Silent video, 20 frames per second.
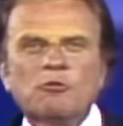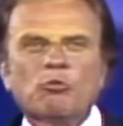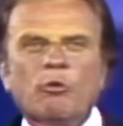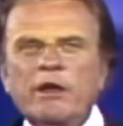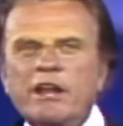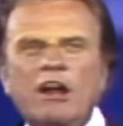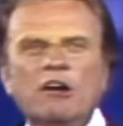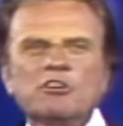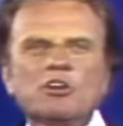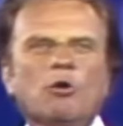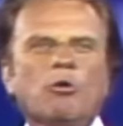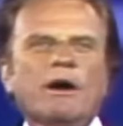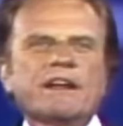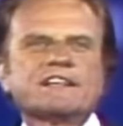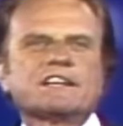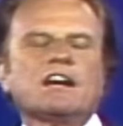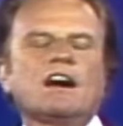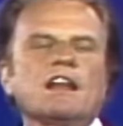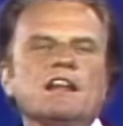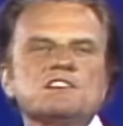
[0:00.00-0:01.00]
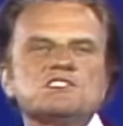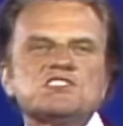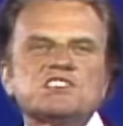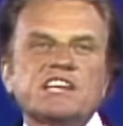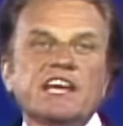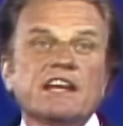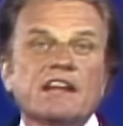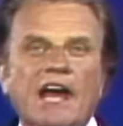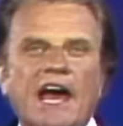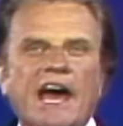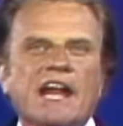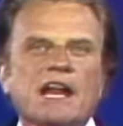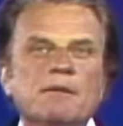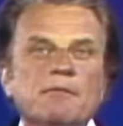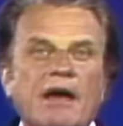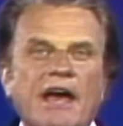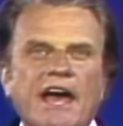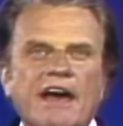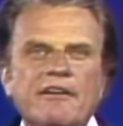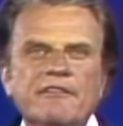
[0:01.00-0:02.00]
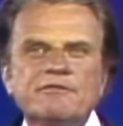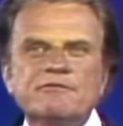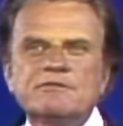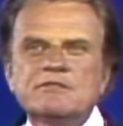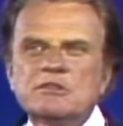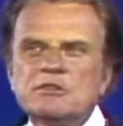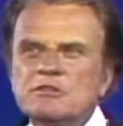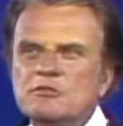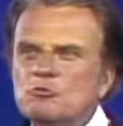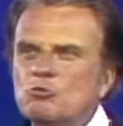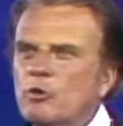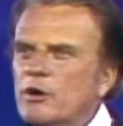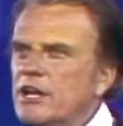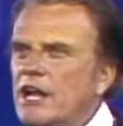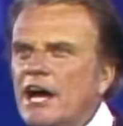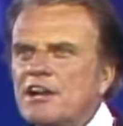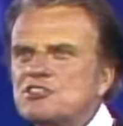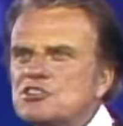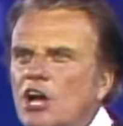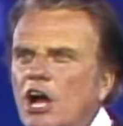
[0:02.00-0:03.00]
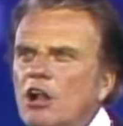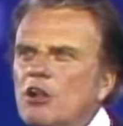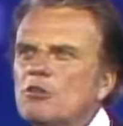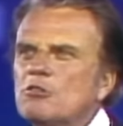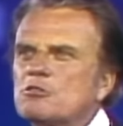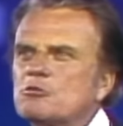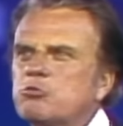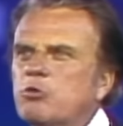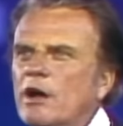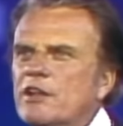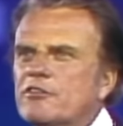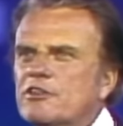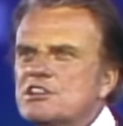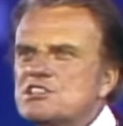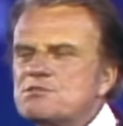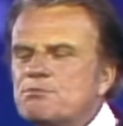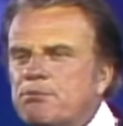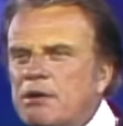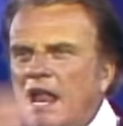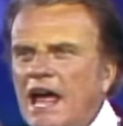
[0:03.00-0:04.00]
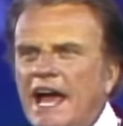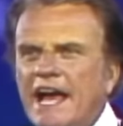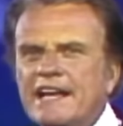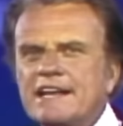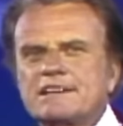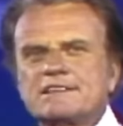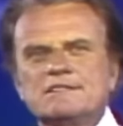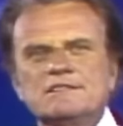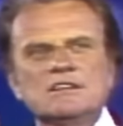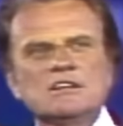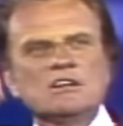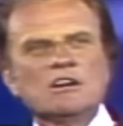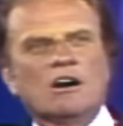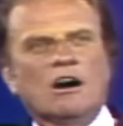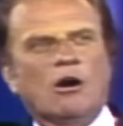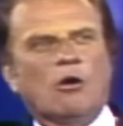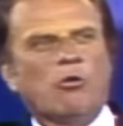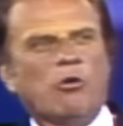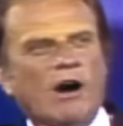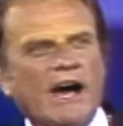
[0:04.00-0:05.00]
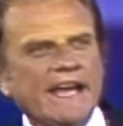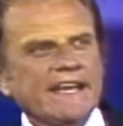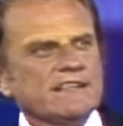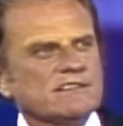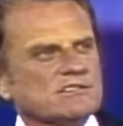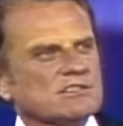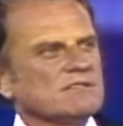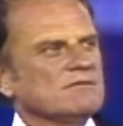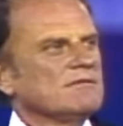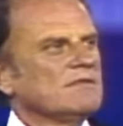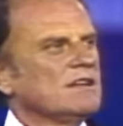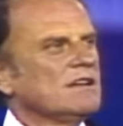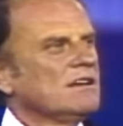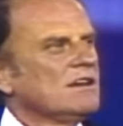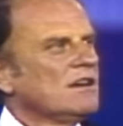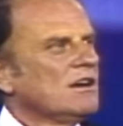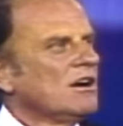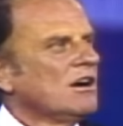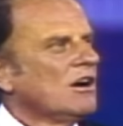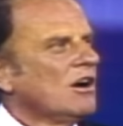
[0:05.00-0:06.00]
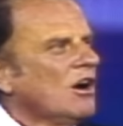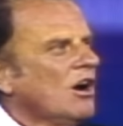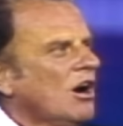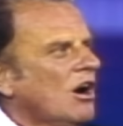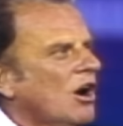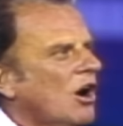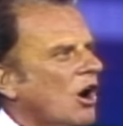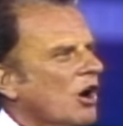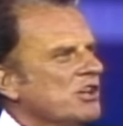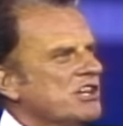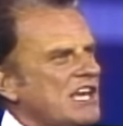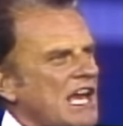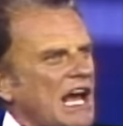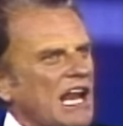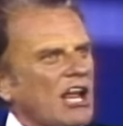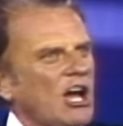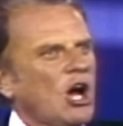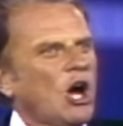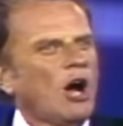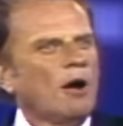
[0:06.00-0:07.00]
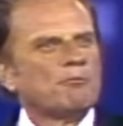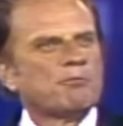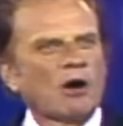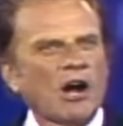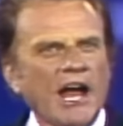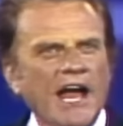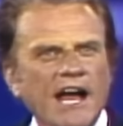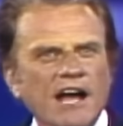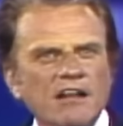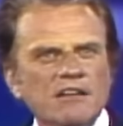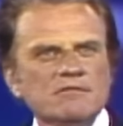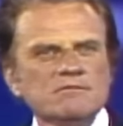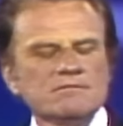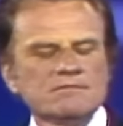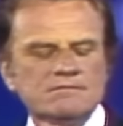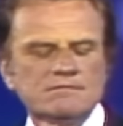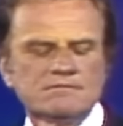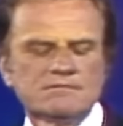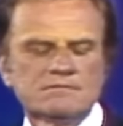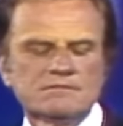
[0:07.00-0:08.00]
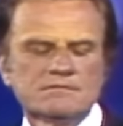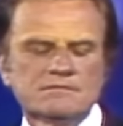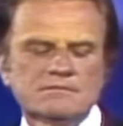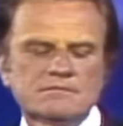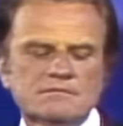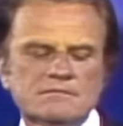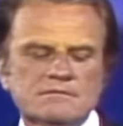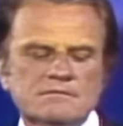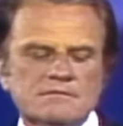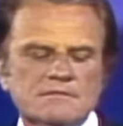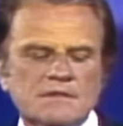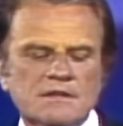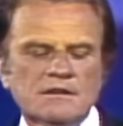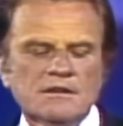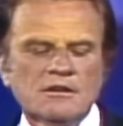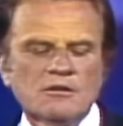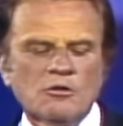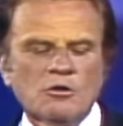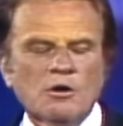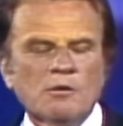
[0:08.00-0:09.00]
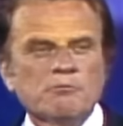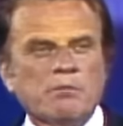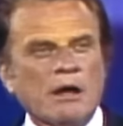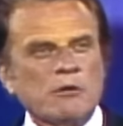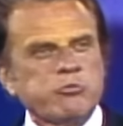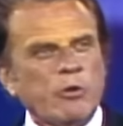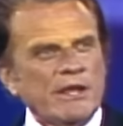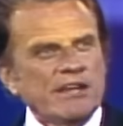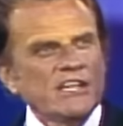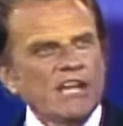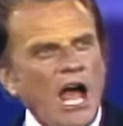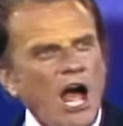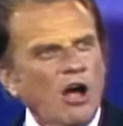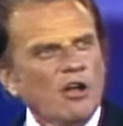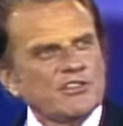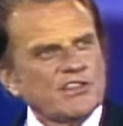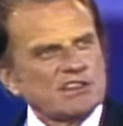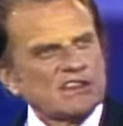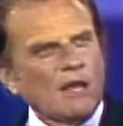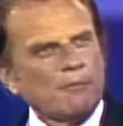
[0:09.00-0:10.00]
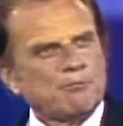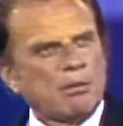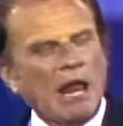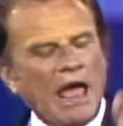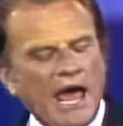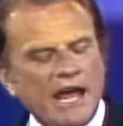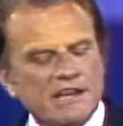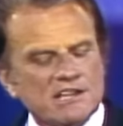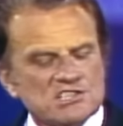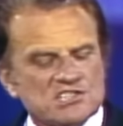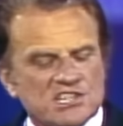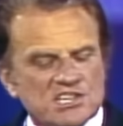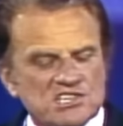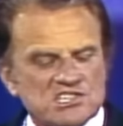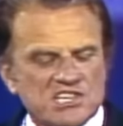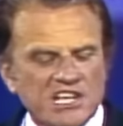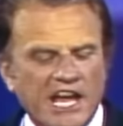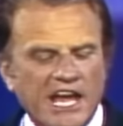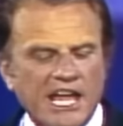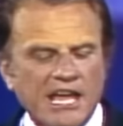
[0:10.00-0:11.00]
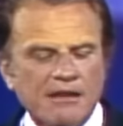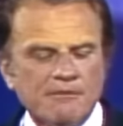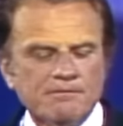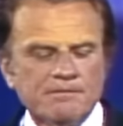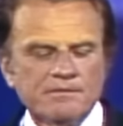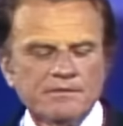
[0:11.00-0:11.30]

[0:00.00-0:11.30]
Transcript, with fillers: We don't know what color skin Adam had. We're not told whether it's black or white or yellow or brown. But we know that the blood is the same.